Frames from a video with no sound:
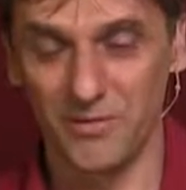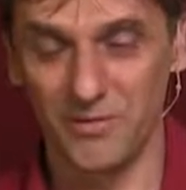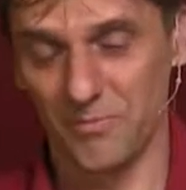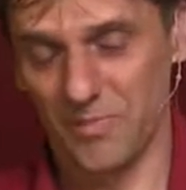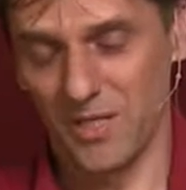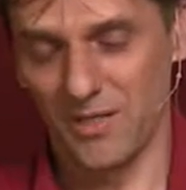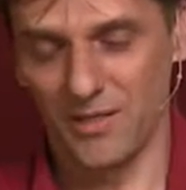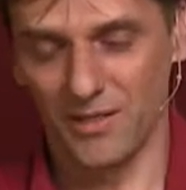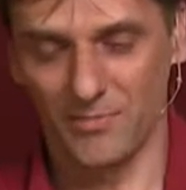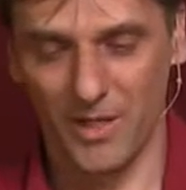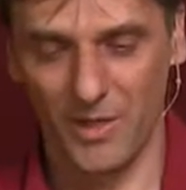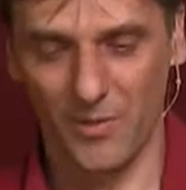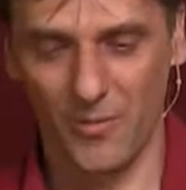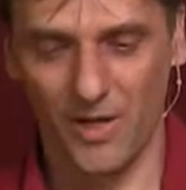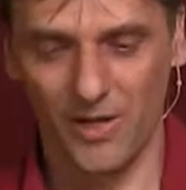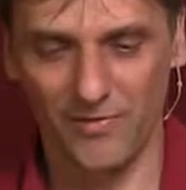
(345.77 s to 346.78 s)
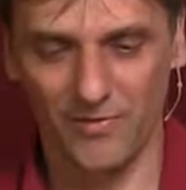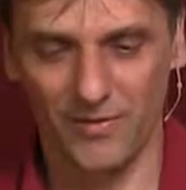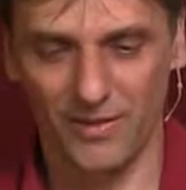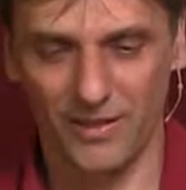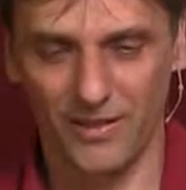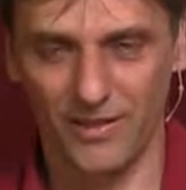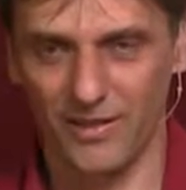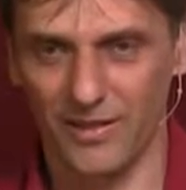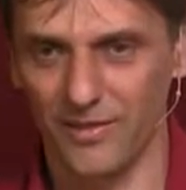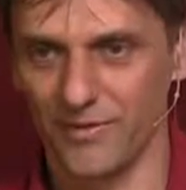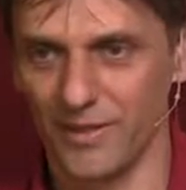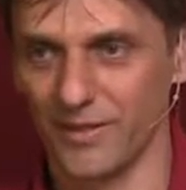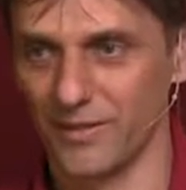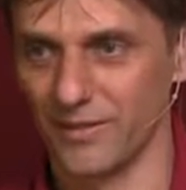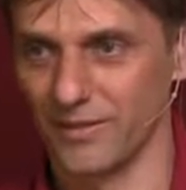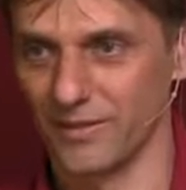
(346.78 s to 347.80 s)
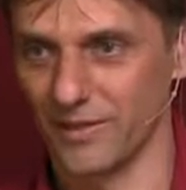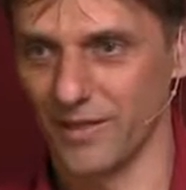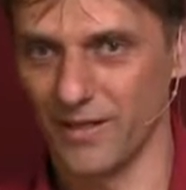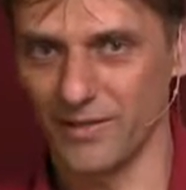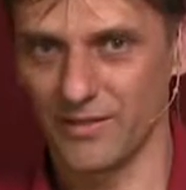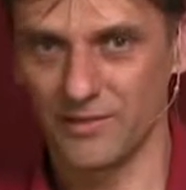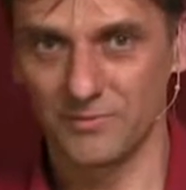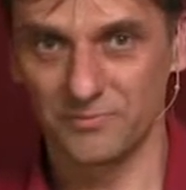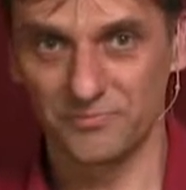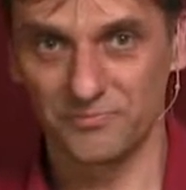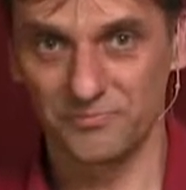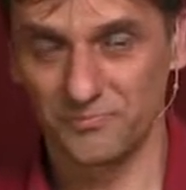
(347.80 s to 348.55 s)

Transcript: Me and my wife are having a garden.